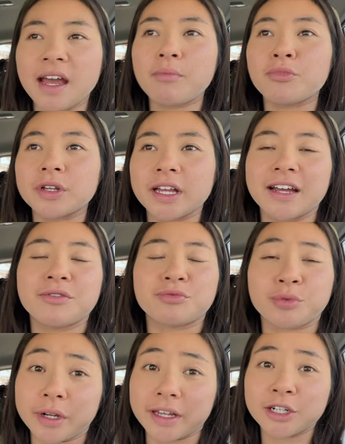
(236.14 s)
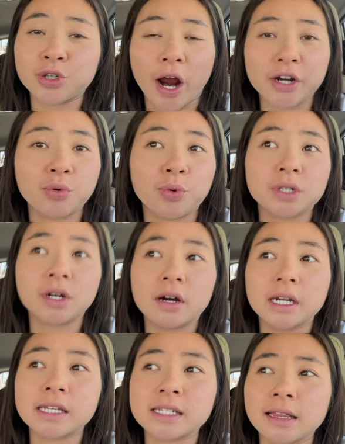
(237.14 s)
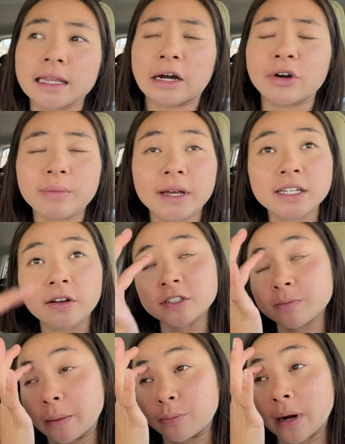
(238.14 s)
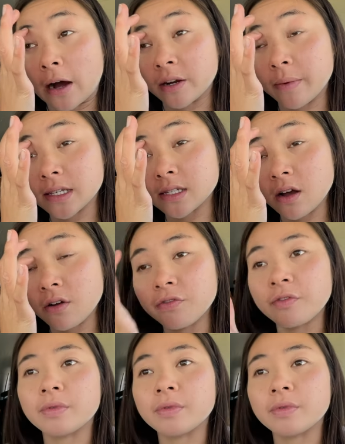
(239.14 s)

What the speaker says: I'm really, really trying to work on is allowing myself to be proud of myself.